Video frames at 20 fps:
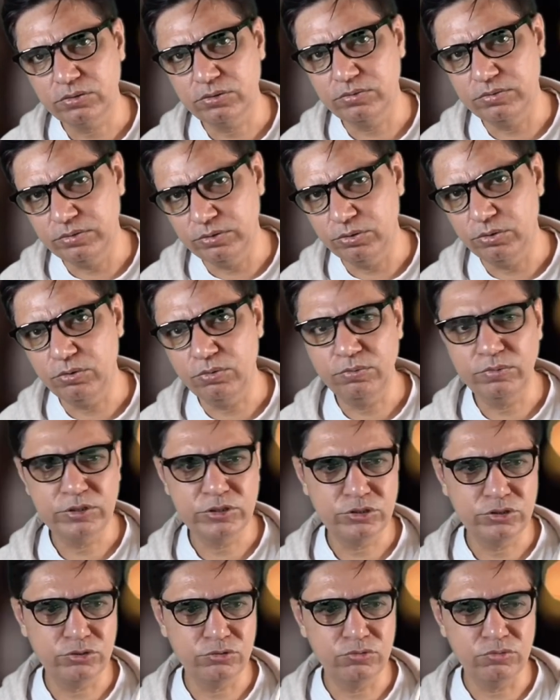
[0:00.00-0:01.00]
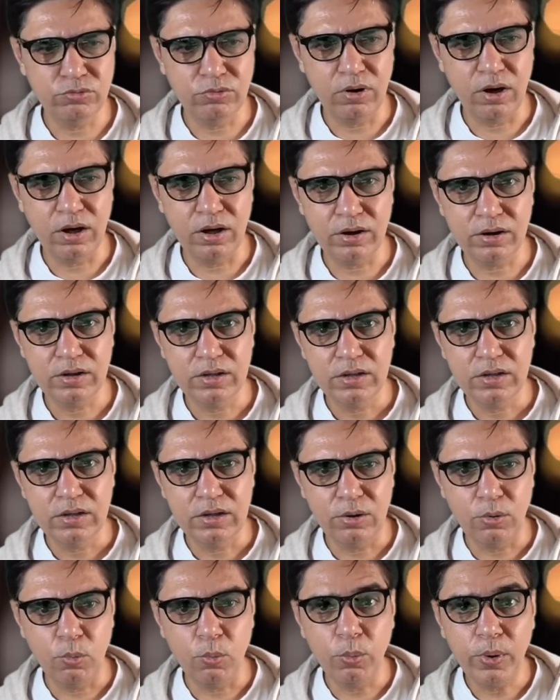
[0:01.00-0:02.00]
which you are
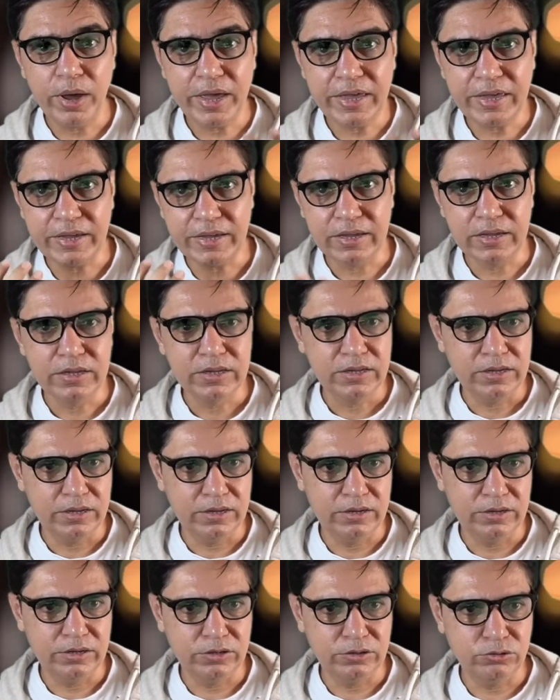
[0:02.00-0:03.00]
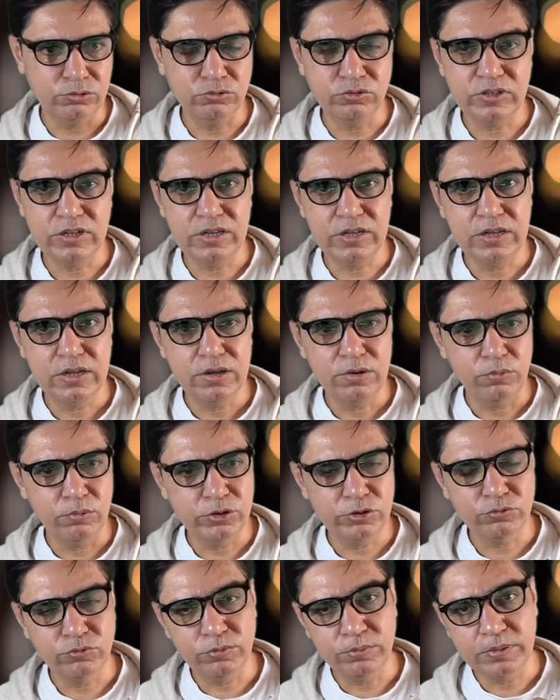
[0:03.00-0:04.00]
weighing to see
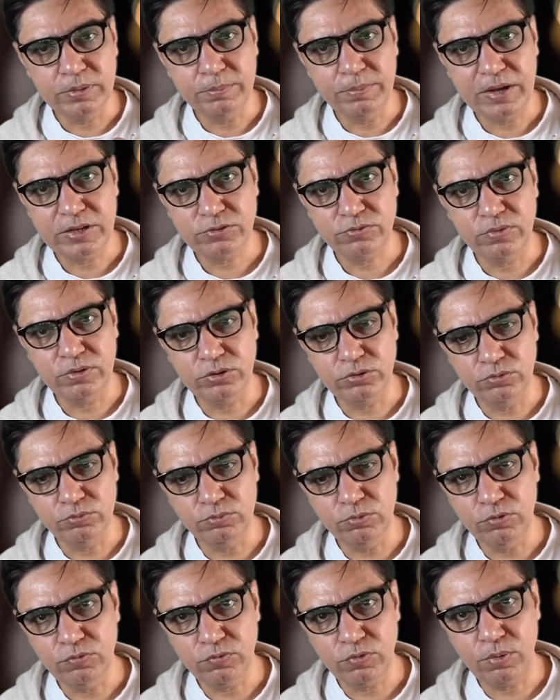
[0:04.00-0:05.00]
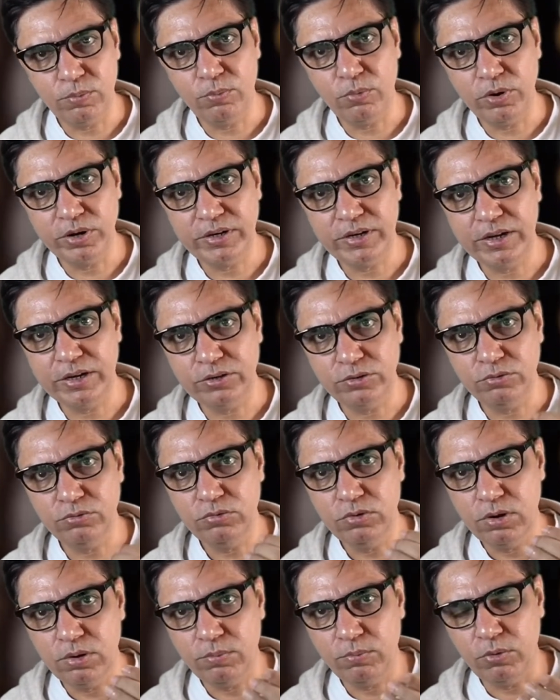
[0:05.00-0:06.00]
which would be the best one to move from point A to
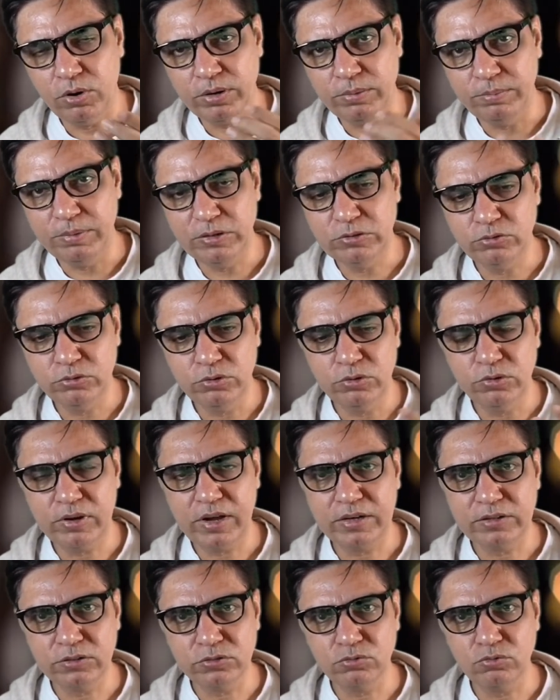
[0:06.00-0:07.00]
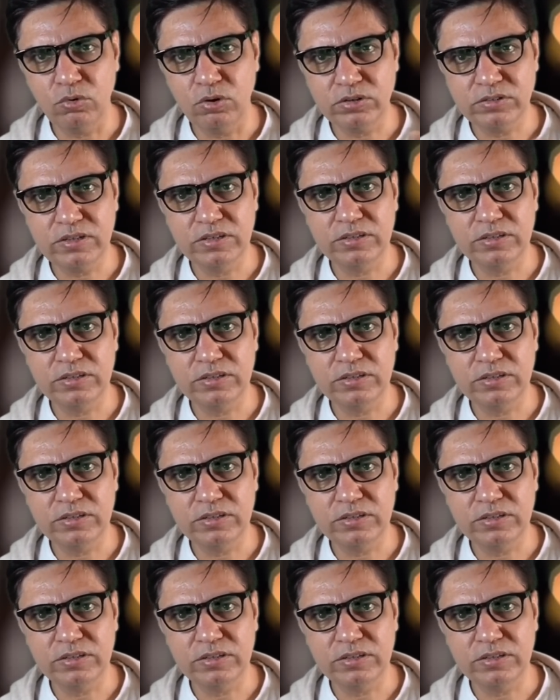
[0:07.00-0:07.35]
point B. So you look at the SWOTs, and